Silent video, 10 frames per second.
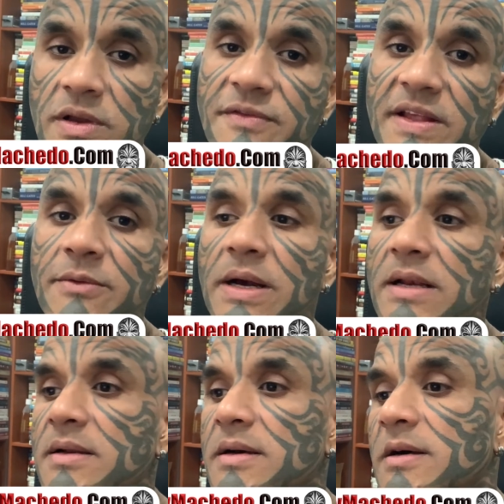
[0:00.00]
if
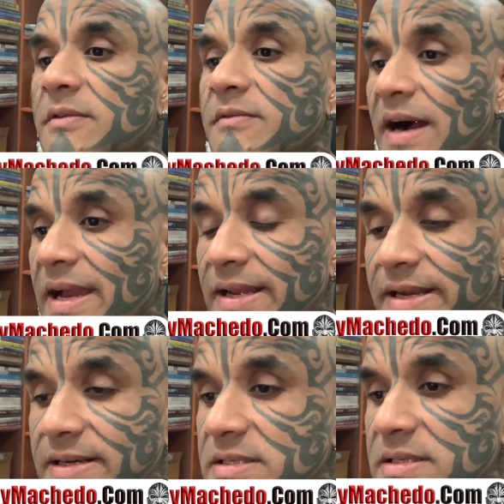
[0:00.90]
anyone uh,
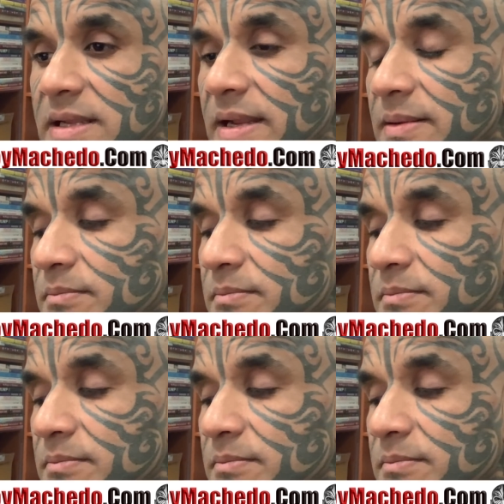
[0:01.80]
violates and